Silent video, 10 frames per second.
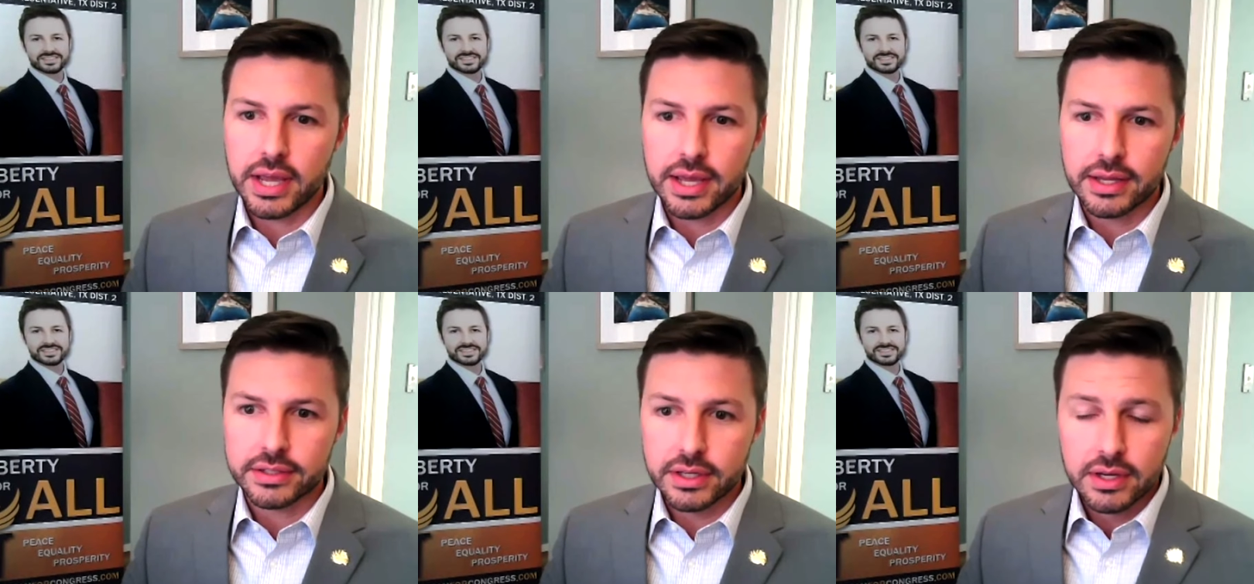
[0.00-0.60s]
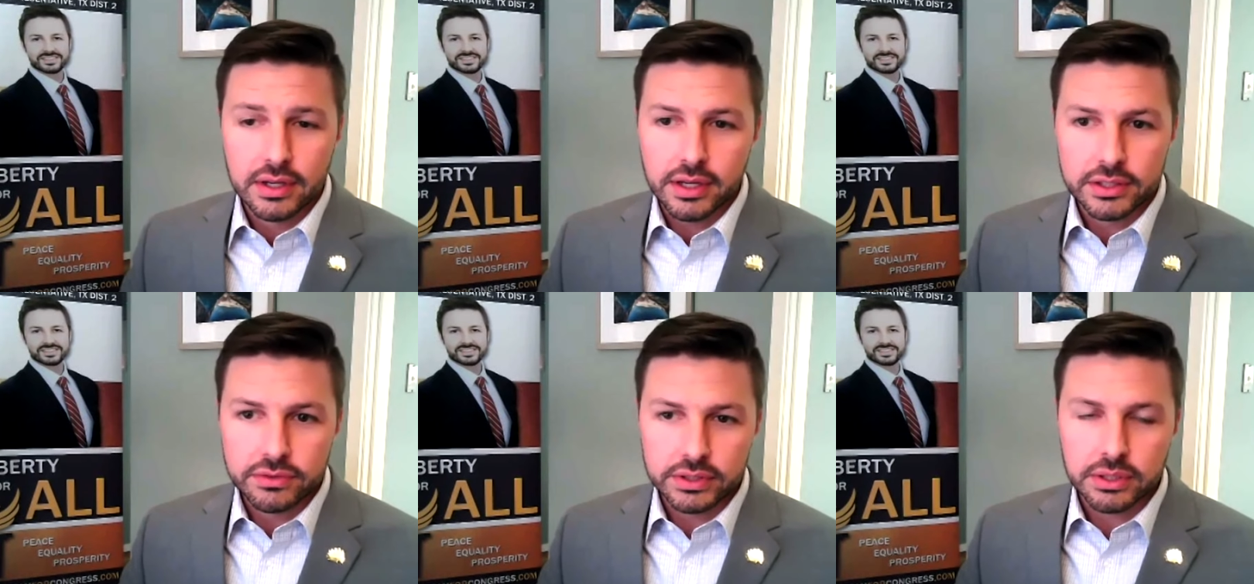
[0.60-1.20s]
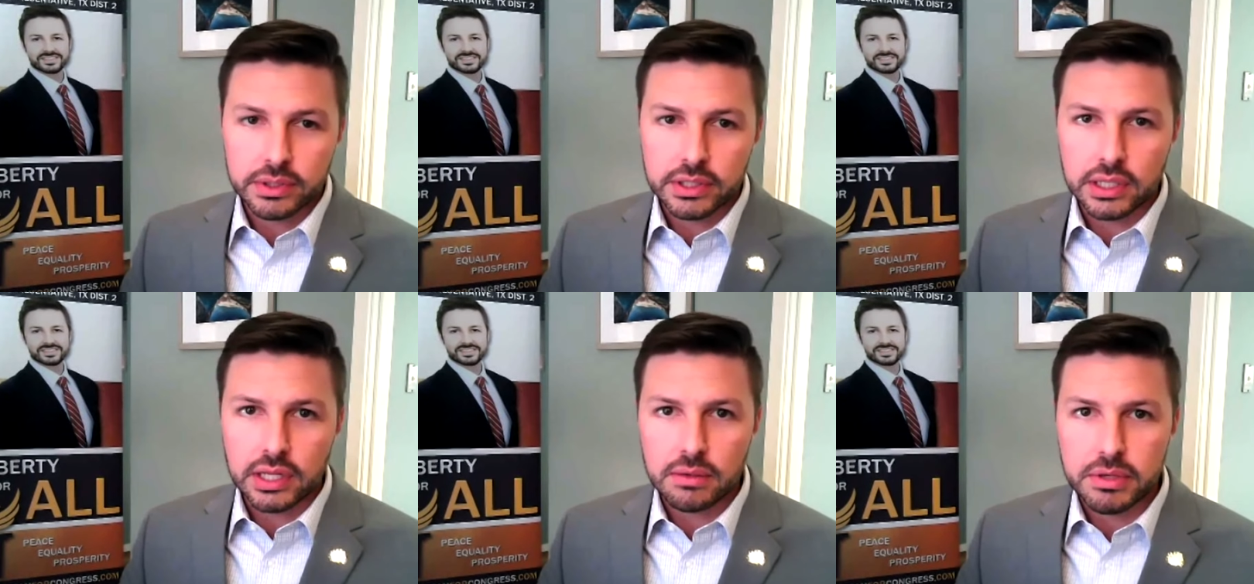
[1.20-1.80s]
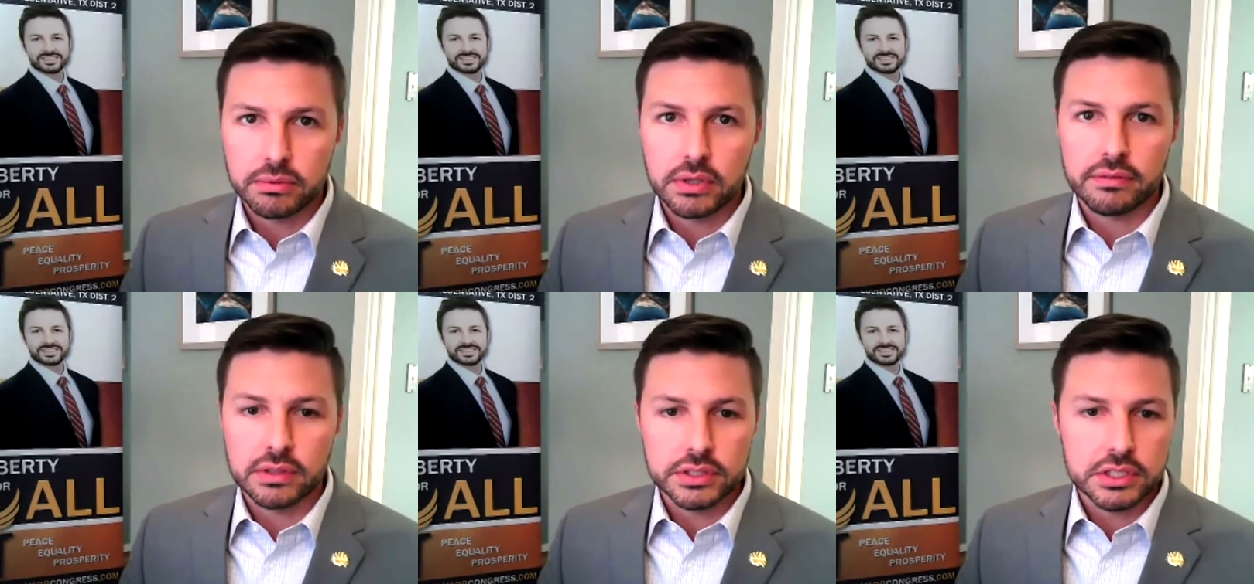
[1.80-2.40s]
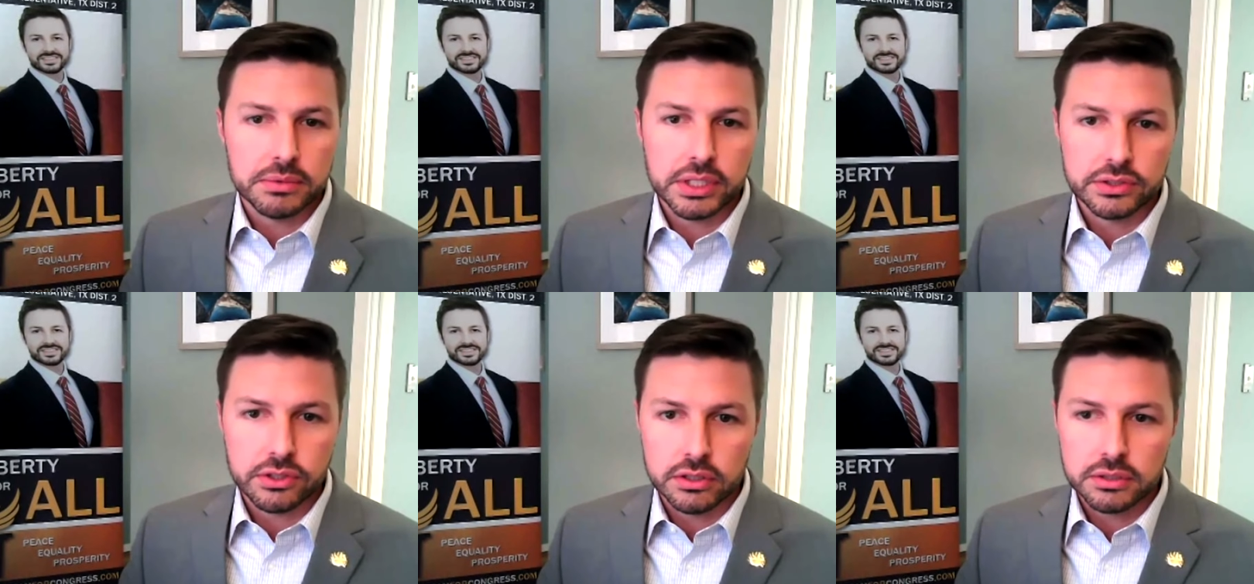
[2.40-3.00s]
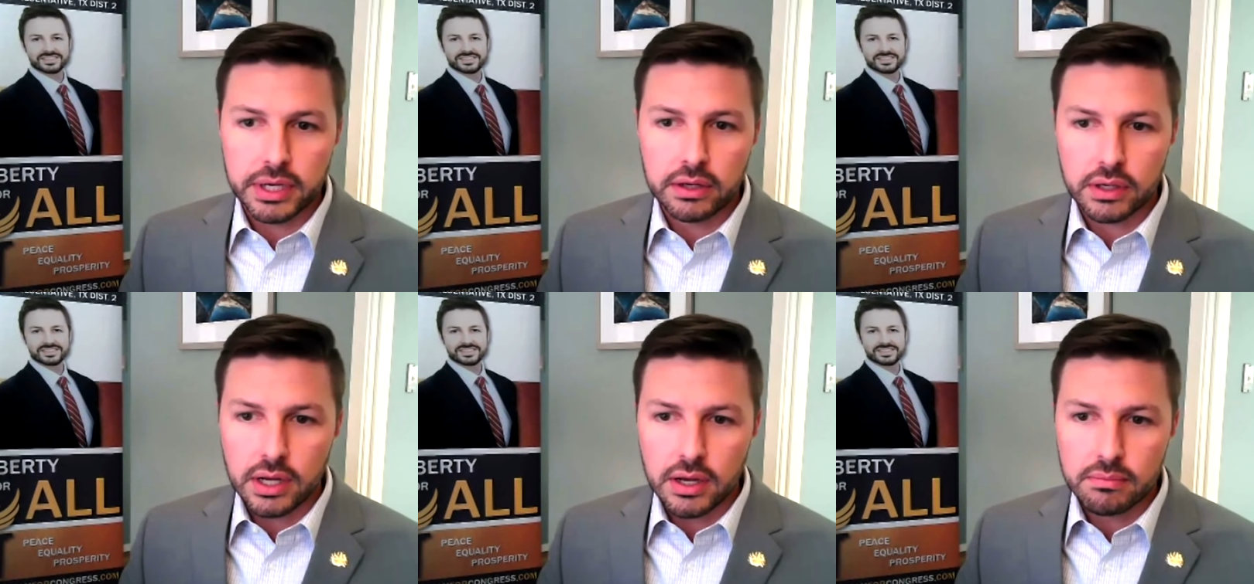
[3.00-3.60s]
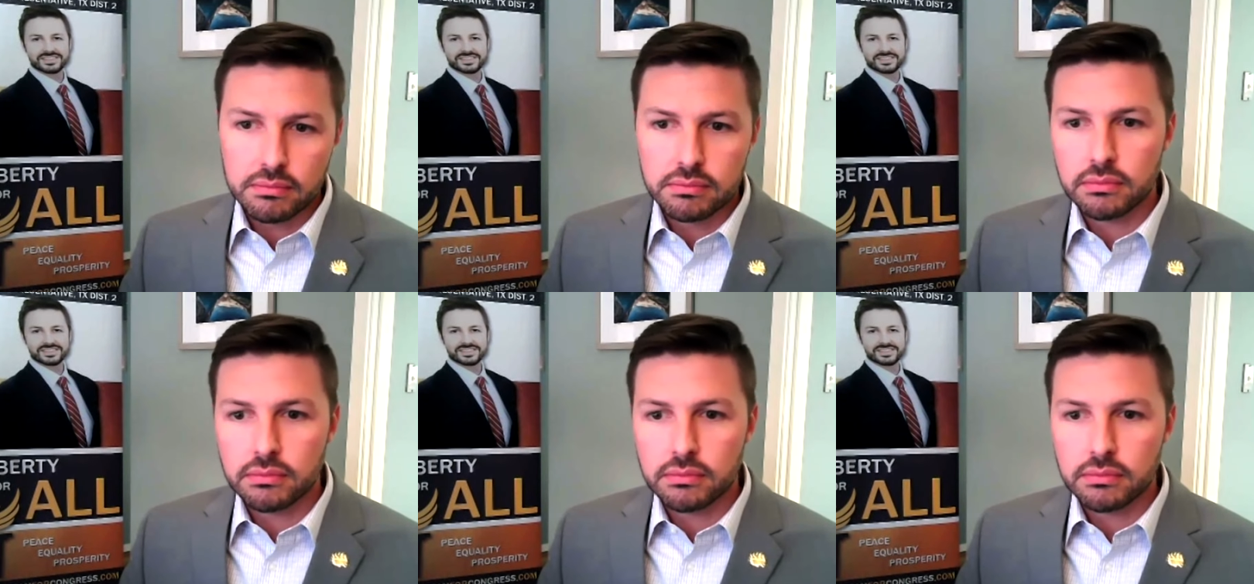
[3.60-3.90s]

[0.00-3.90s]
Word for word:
Speaker 1: and it's really something that a lot of people have legitimate concerns about. Um,